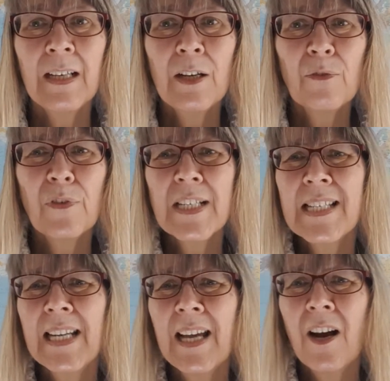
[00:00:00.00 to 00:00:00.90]

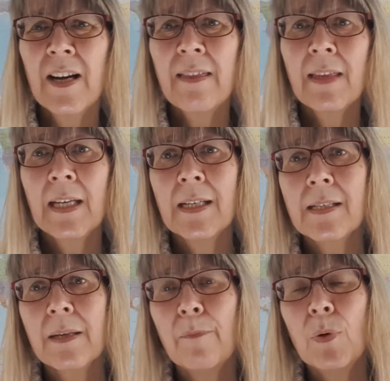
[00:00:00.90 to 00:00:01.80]
Firstly, I think
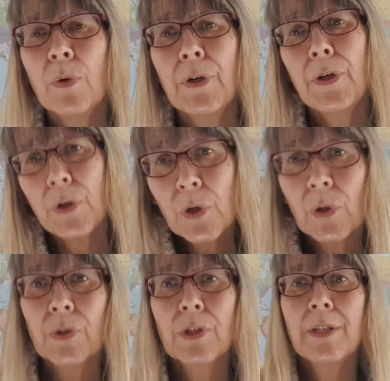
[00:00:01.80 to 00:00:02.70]
it's important
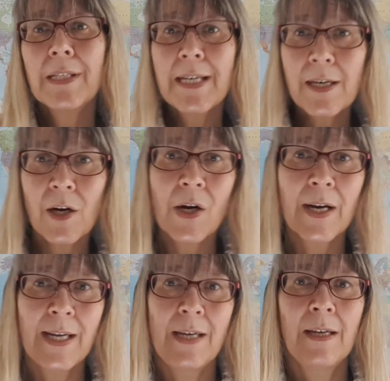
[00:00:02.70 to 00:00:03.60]
not to
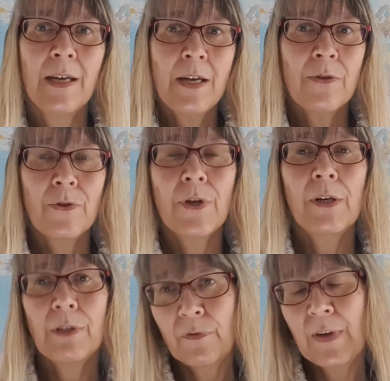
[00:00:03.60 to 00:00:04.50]
deny
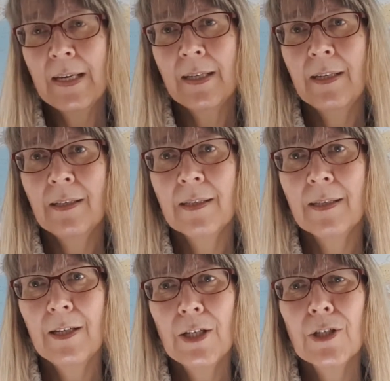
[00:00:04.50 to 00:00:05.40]
those feelings.
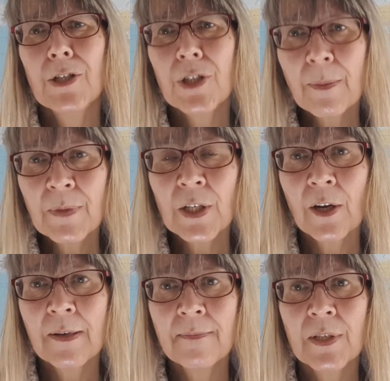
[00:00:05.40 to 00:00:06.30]

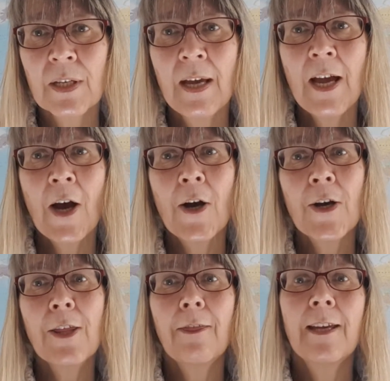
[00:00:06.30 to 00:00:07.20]
Sometimes
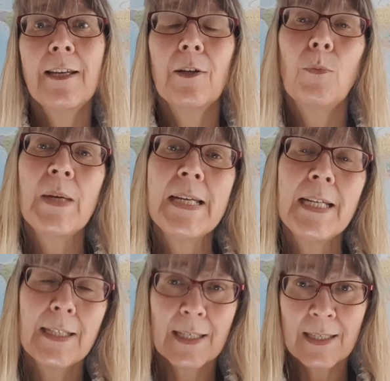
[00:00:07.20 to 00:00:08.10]
I think we
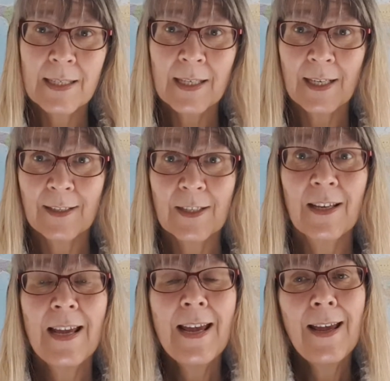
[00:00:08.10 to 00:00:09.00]
need to sit
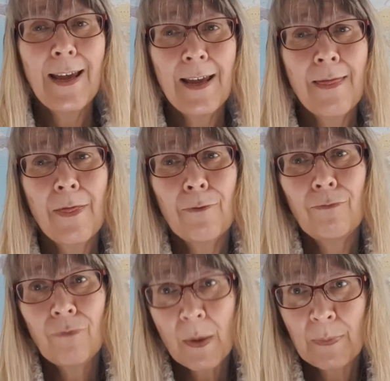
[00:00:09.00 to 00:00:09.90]
in the
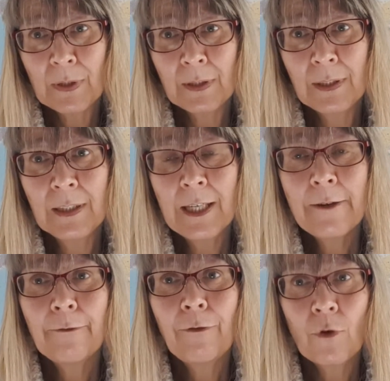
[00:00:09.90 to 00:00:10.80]
rubble
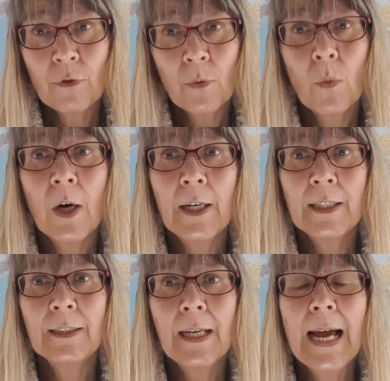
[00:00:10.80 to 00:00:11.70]
for a
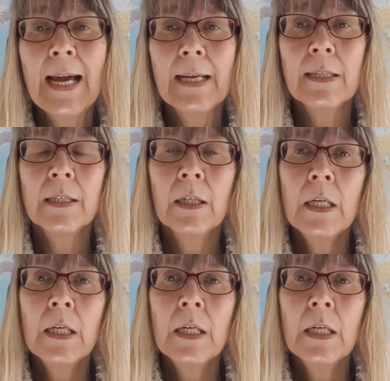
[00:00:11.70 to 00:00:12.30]
while and